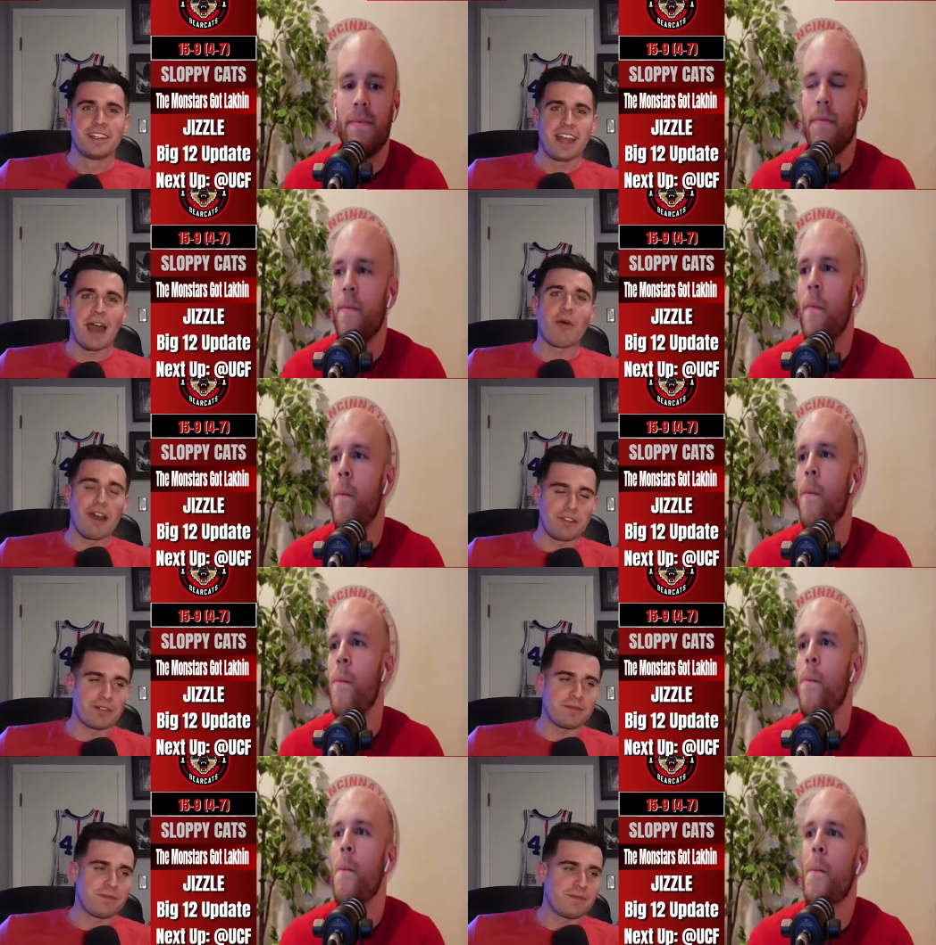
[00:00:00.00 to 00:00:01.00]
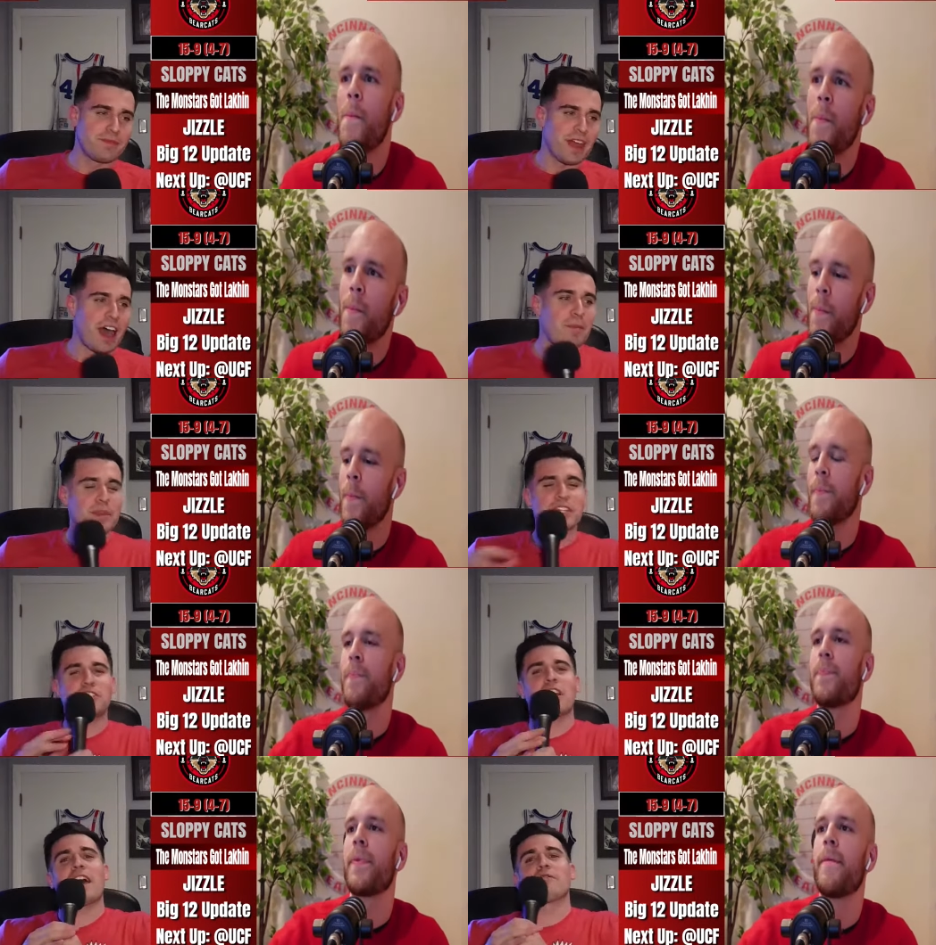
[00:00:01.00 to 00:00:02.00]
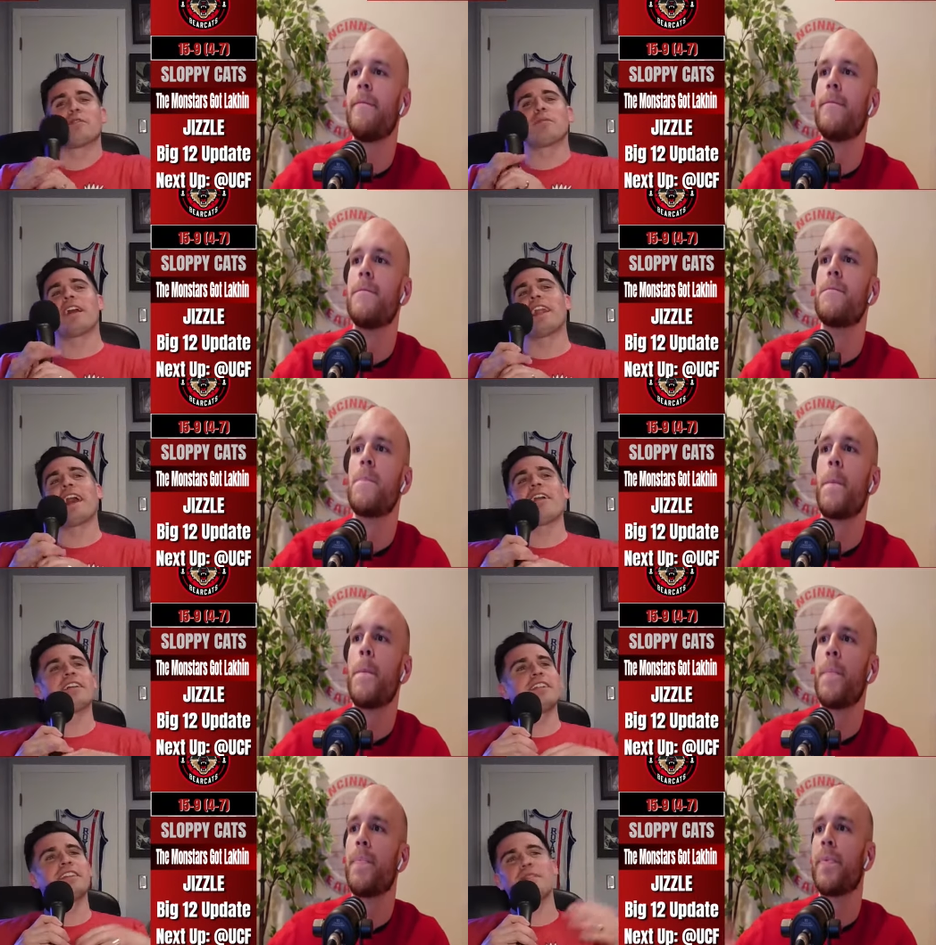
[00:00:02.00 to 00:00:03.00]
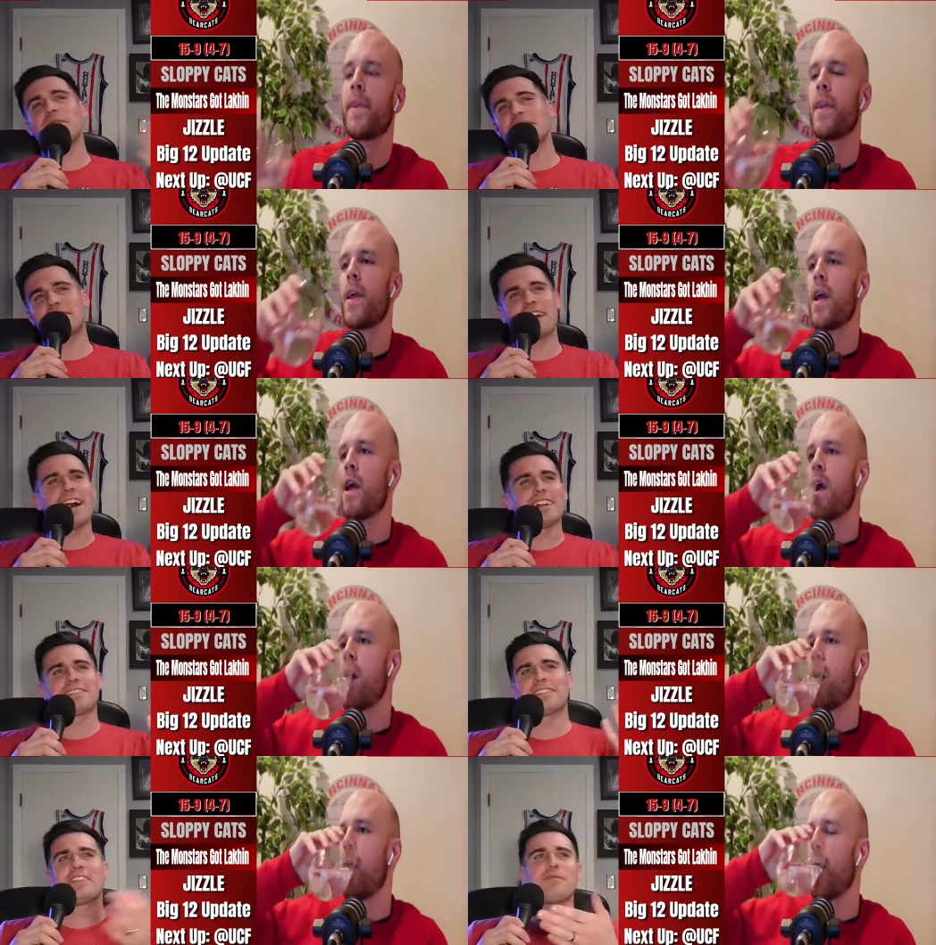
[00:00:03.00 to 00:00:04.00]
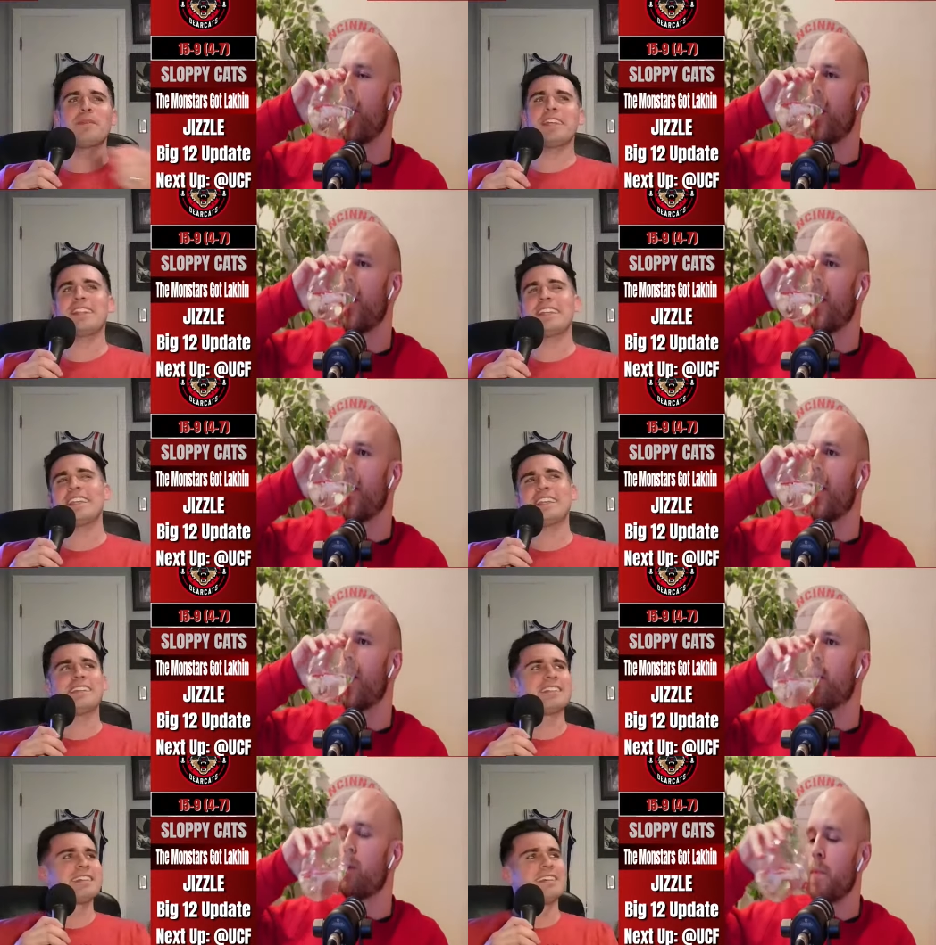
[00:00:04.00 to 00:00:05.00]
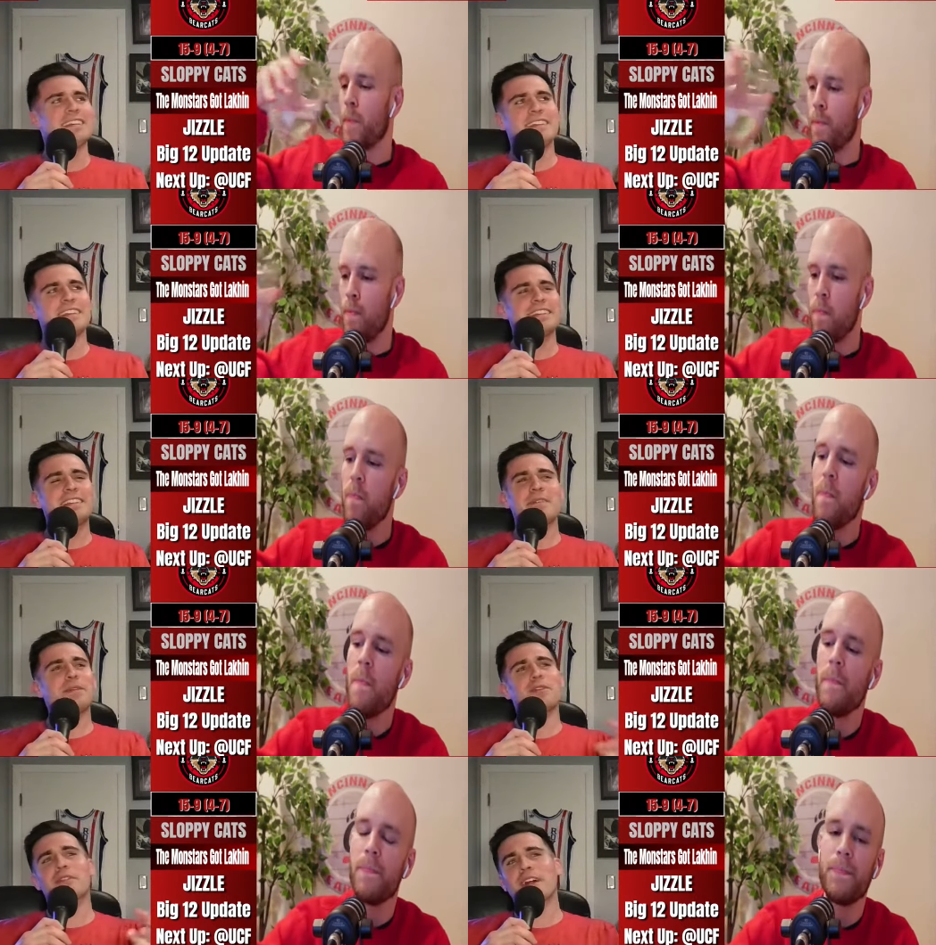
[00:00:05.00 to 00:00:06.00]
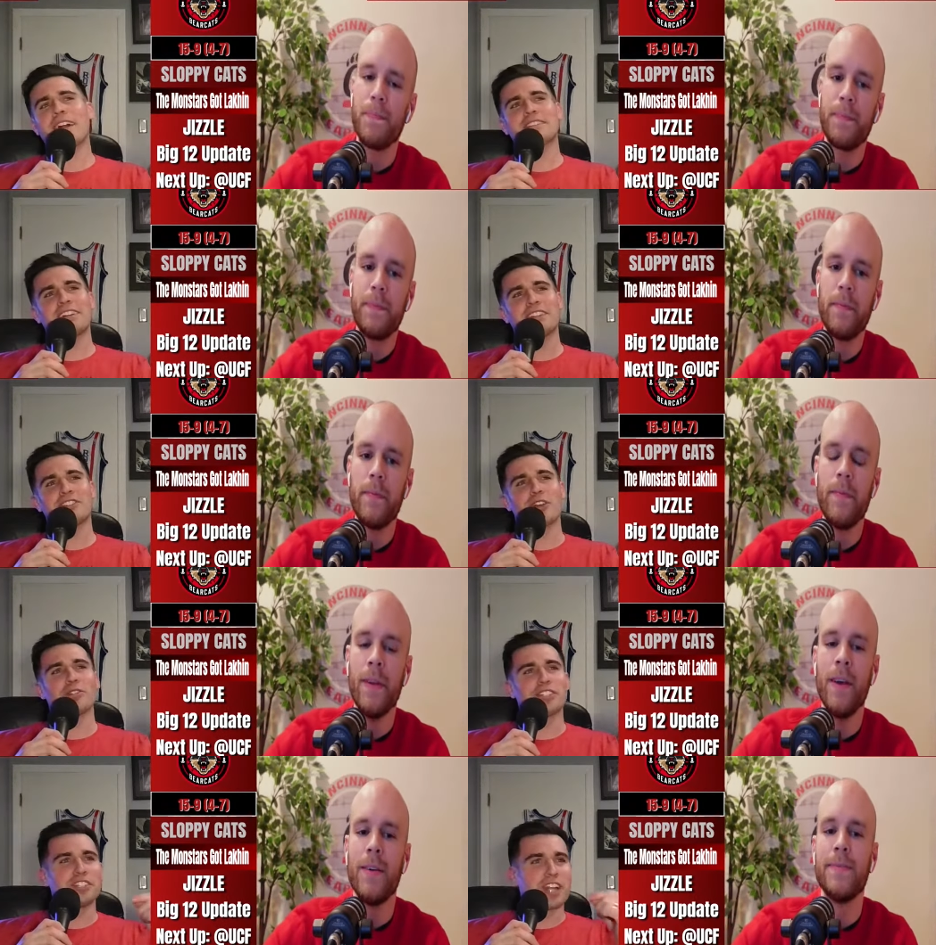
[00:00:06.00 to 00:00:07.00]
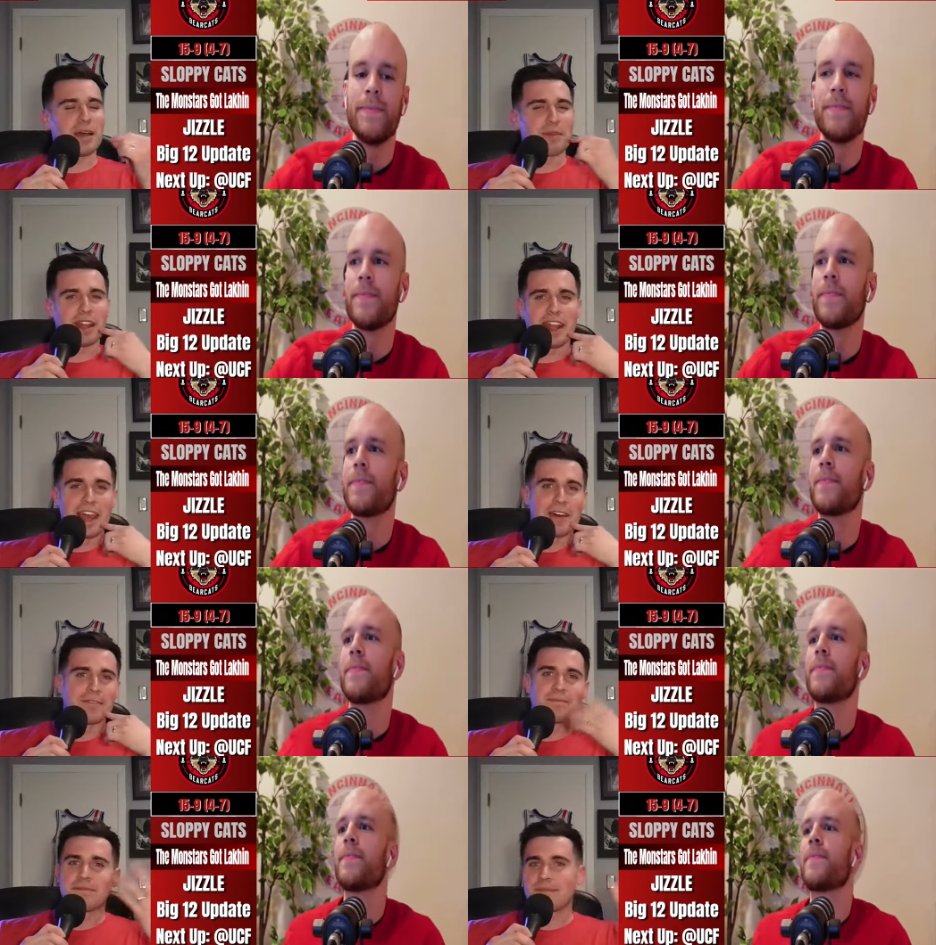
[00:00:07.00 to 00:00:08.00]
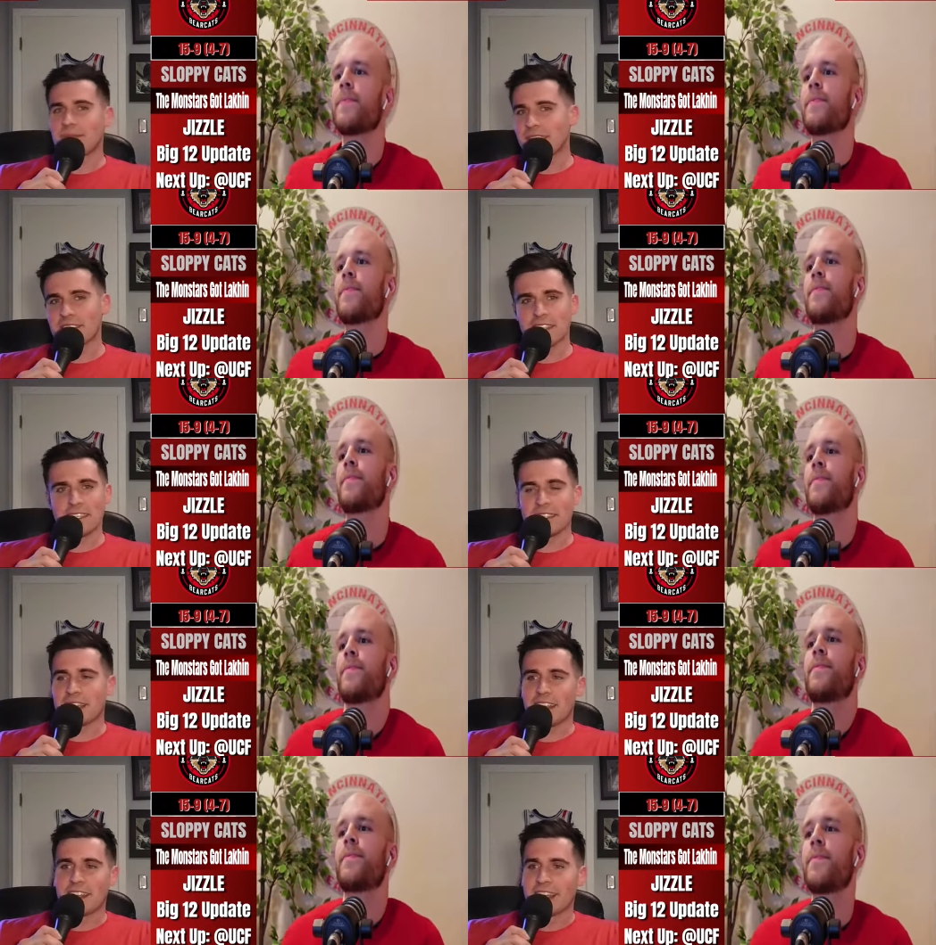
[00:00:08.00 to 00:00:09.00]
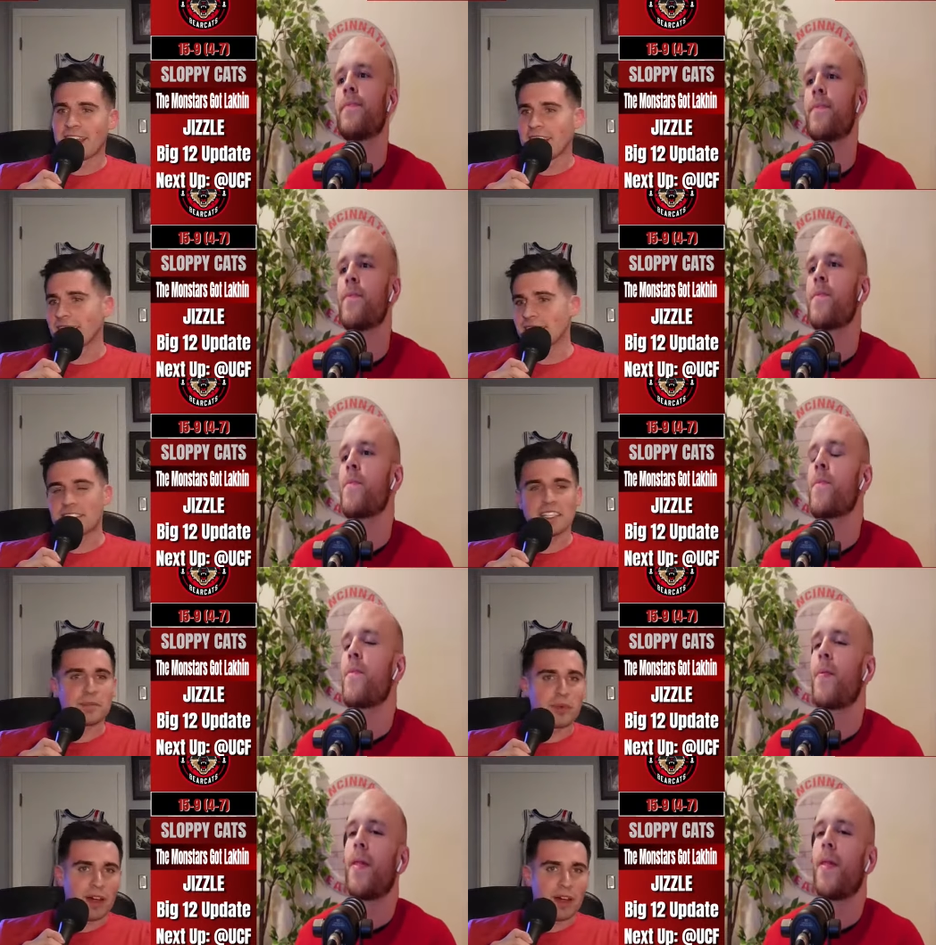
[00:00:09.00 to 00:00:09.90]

Speaker 1: However, hop in the chat room right now and give me his thoughts. Give me your thoughts on his coaching job right now. Is he getting a C+?